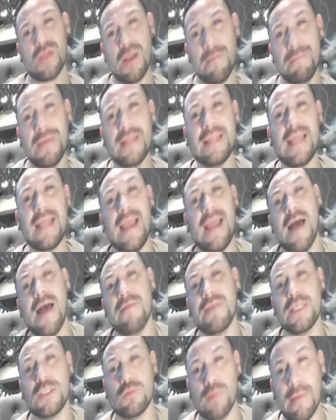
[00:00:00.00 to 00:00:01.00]
But they have
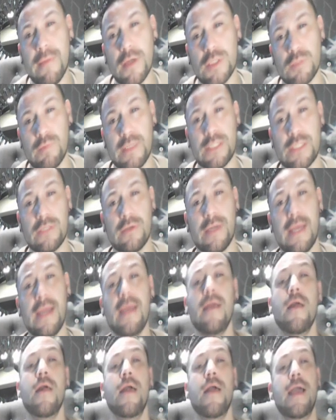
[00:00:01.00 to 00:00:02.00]
these swimmers ones,
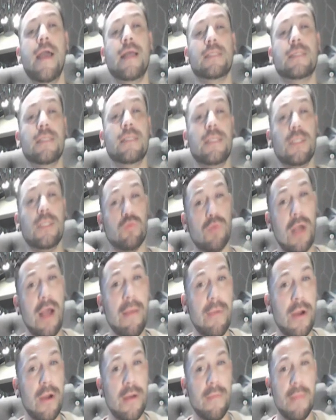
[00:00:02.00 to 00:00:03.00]
okay? And since it's
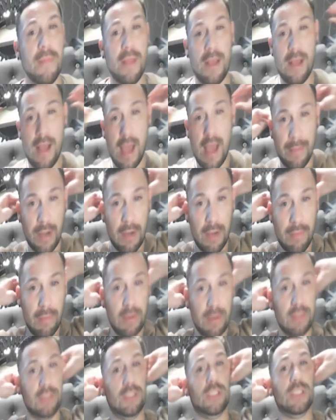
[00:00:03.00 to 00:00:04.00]
rubber, I'm going to be
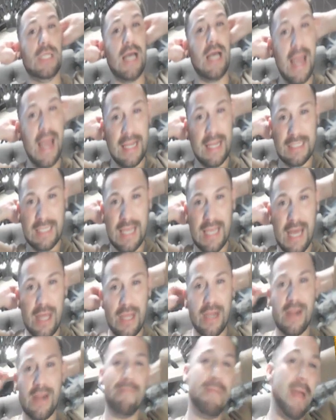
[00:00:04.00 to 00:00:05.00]
able to tie it together
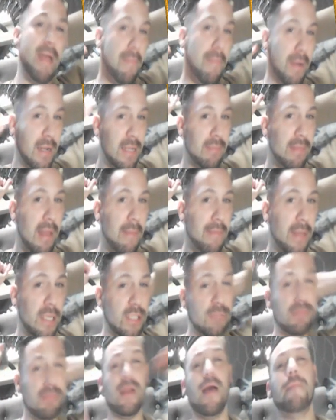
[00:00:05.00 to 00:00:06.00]
and paper clip that
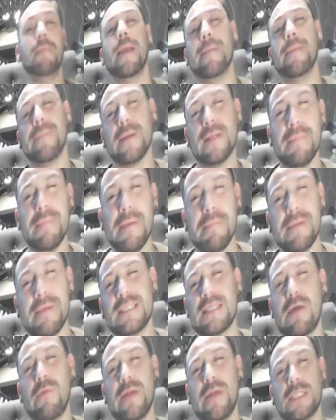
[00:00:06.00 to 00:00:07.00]
bitch. But not paper clip it
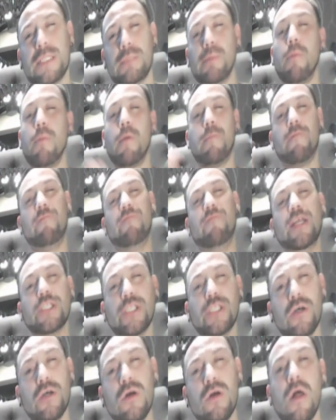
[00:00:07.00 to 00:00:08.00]
because I want it to be more
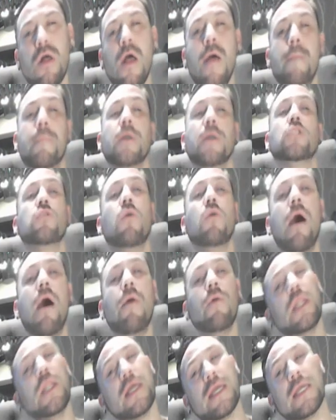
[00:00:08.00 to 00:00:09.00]
professional. But so I
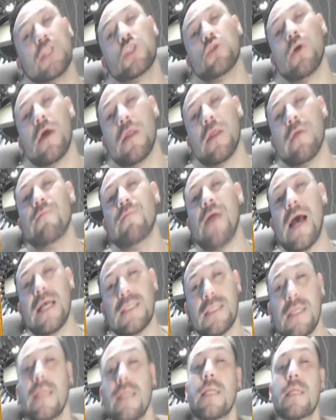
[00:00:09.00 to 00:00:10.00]
will look into other
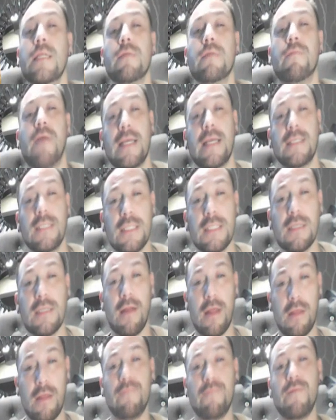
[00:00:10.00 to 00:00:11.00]
fastening devices and
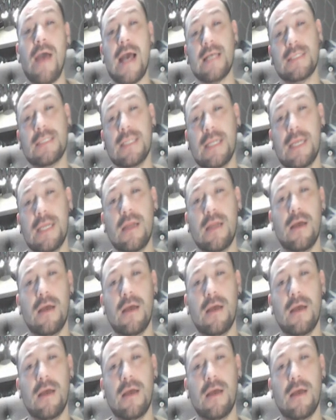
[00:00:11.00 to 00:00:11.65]
other fastening